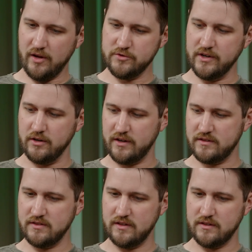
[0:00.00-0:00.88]
trigger
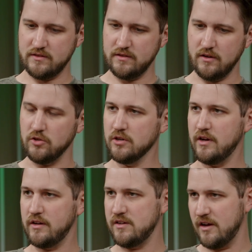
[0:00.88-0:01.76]
is alert
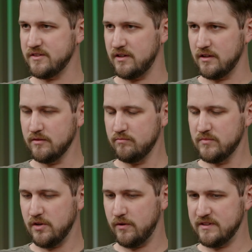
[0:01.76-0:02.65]
agnostic.
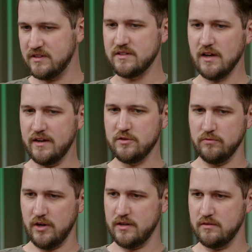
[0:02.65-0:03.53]
So it's designed to
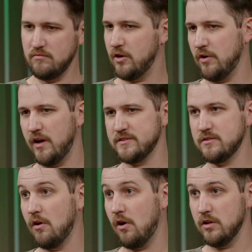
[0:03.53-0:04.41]
run across
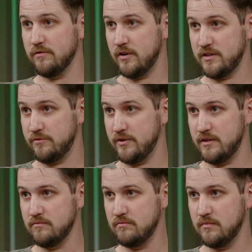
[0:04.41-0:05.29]
all of our different
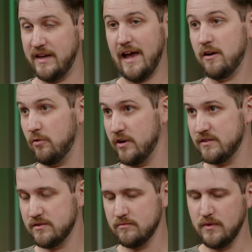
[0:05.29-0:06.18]

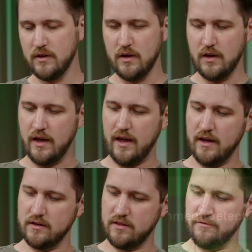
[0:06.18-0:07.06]
categories.
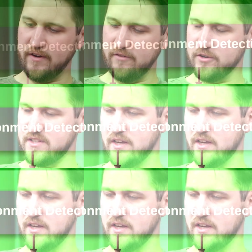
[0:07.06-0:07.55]
And the very first thing it